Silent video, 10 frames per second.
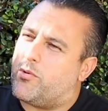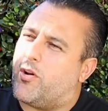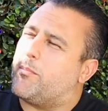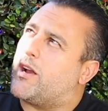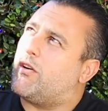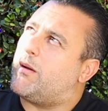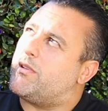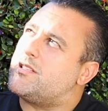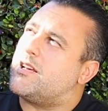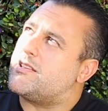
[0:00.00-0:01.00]
we would go to my
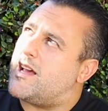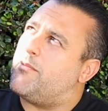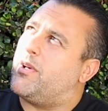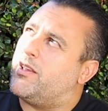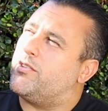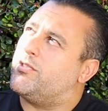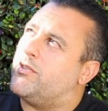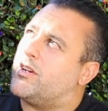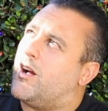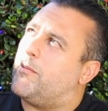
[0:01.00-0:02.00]
grandmother's house, I had my little
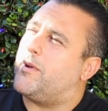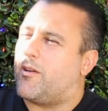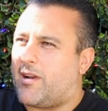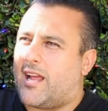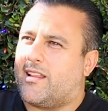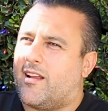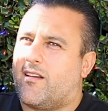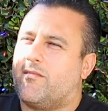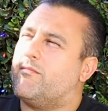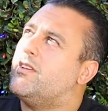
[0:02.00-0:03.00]
tuna cup and I would hang
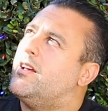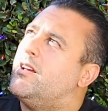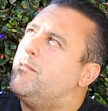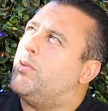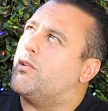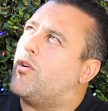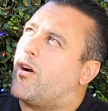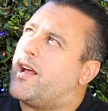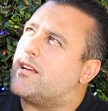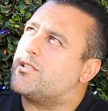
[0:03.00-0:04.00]
there and build
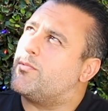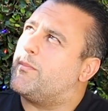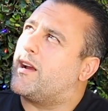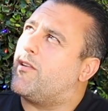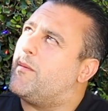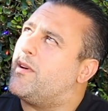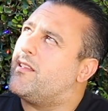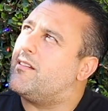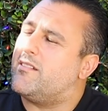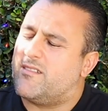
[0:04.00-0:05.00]
card houses with my
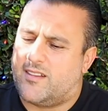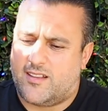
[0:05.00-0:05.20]
grandmother. And